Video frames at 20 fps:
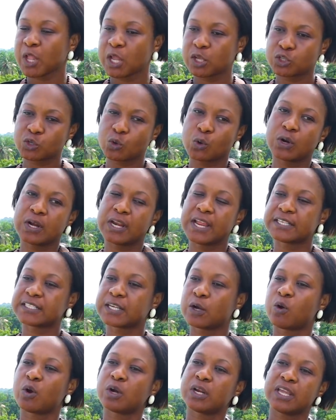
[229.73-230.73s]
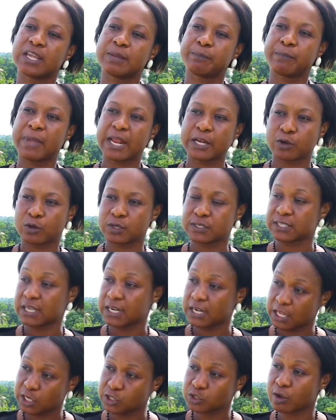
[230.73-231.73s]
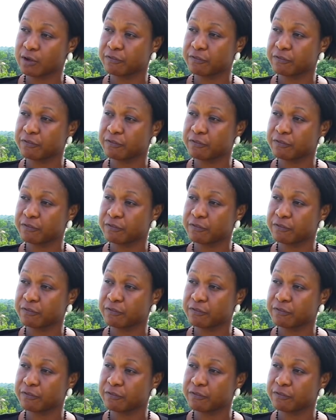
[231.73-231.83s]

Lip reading: So later on, he met us in his